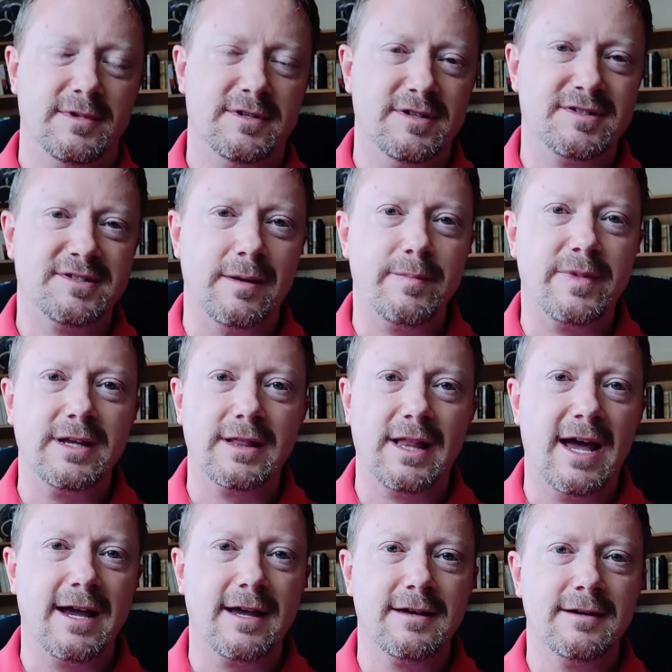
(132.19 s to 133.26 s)
to something
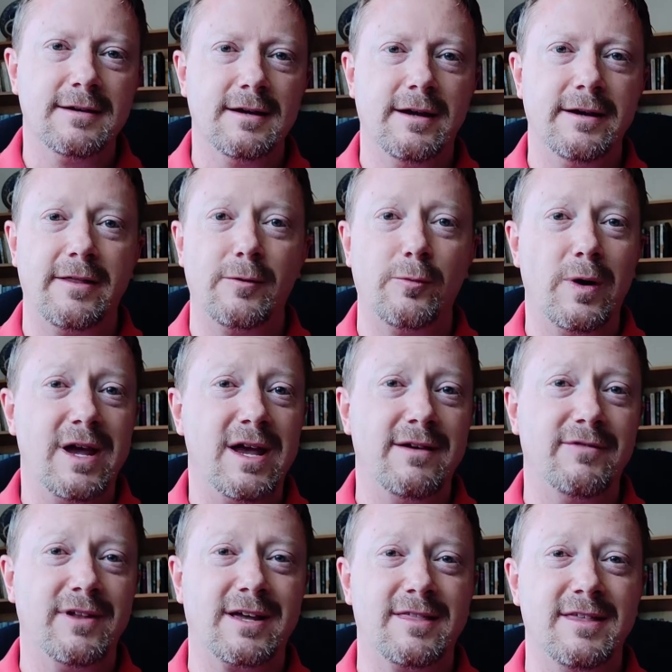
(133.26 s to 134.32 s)
like another
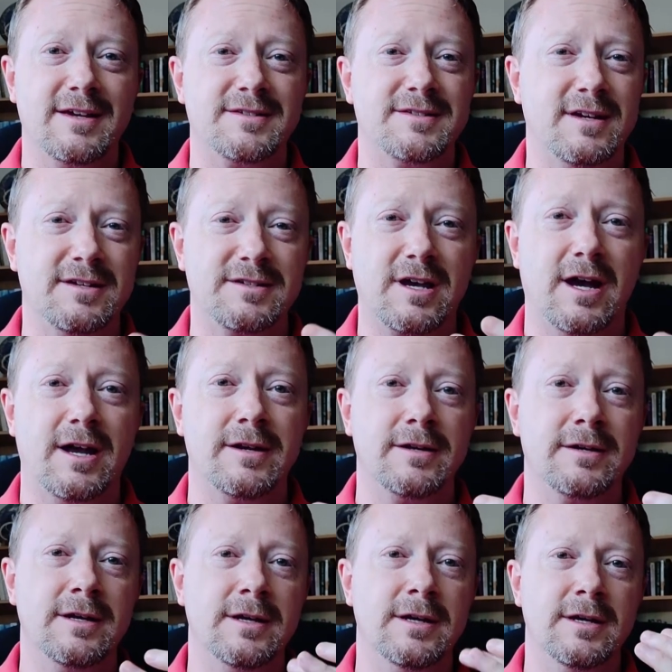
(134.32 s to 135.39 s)
wave like this that has
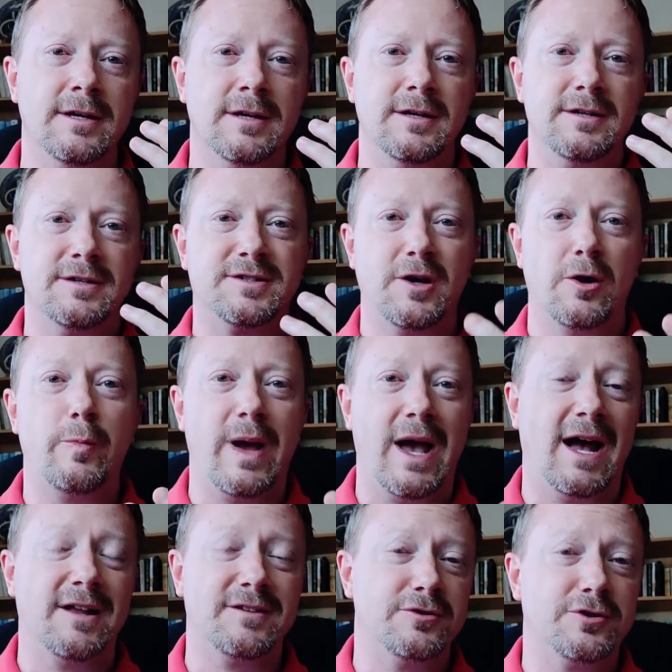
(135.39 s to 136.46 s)
gotten so bad.